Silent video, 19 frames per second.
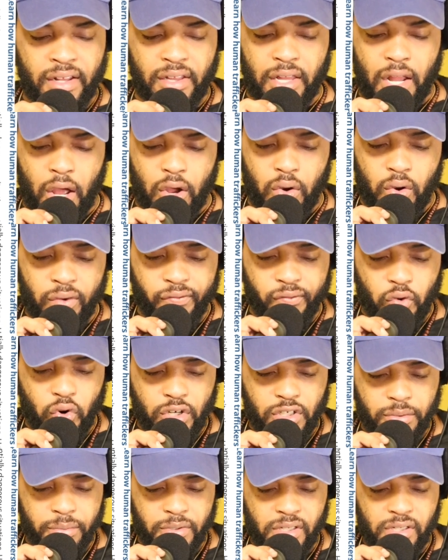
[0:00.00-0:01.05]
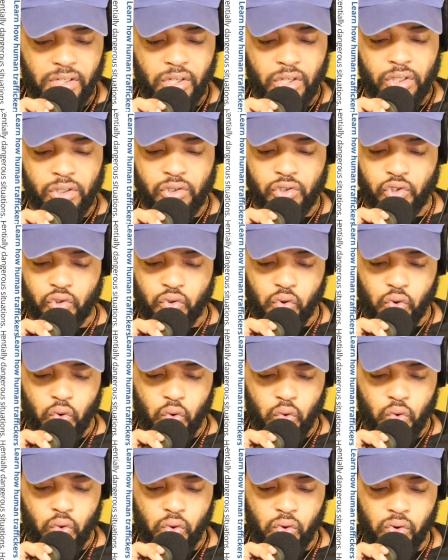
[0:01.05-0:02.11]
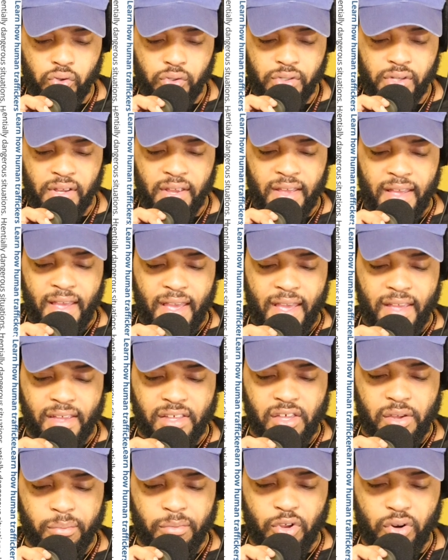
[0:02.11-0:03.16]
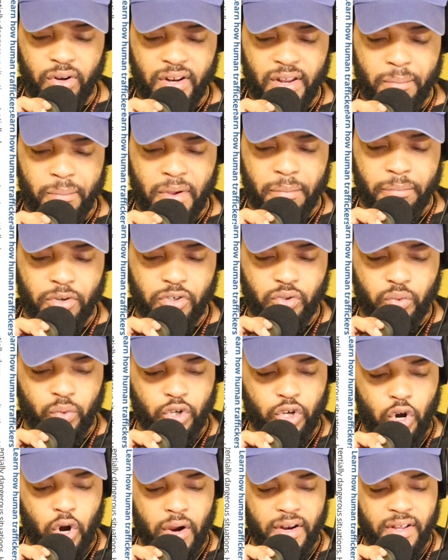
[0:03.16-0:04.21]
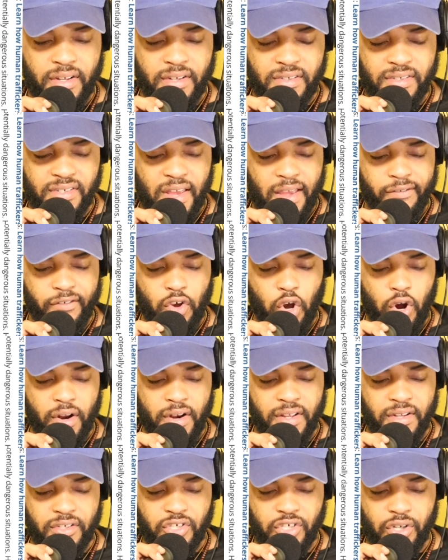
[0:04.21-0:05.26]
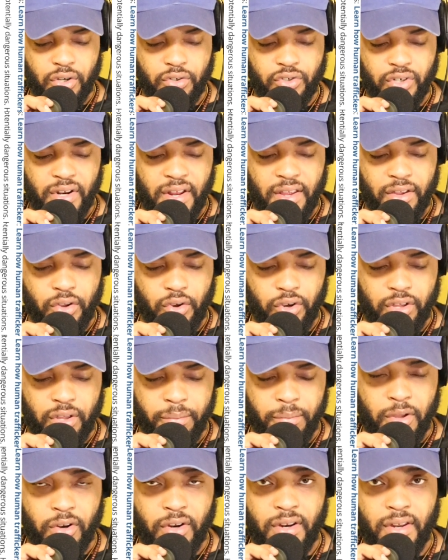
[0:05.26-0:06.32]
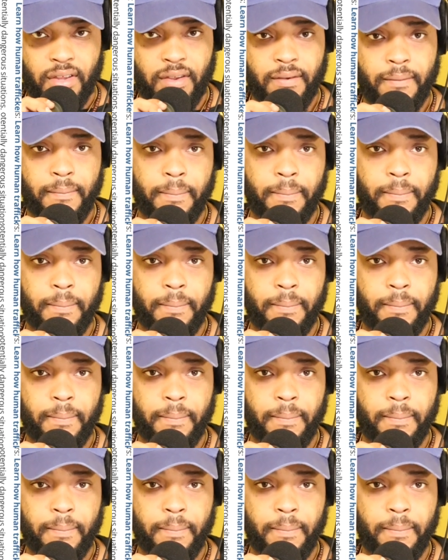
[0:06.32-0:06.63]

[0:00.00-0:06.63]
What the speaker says: law enforcement, schools, and community members regarding safeguarding children in your community.